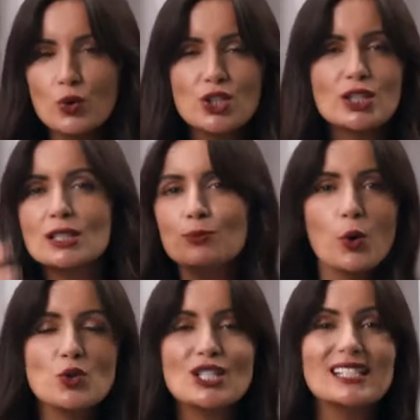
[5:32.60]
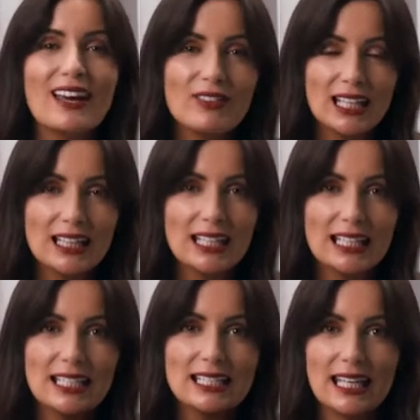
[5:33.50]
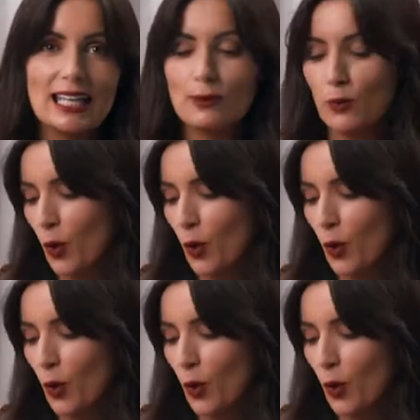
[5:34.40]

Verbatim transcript: lotions, potions, everything they need to get them